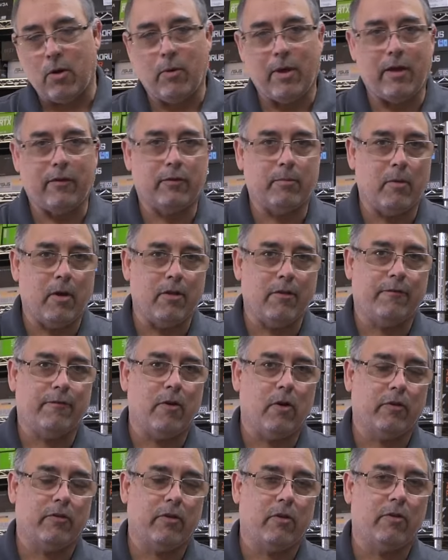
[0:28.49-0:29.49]
We have some other
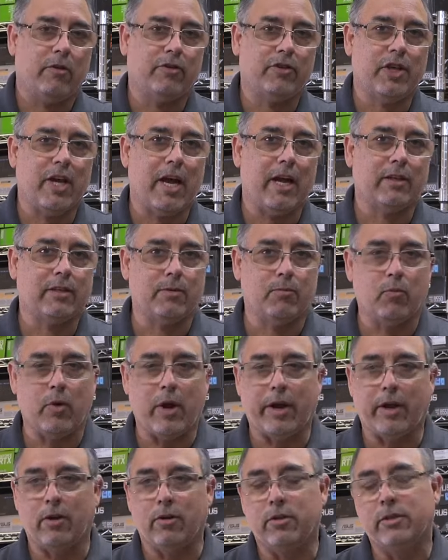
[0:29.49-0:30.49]
folks here in the chat, some
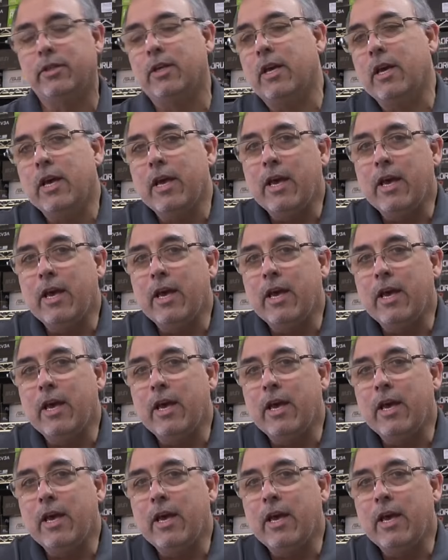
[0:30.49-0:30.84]
regulars.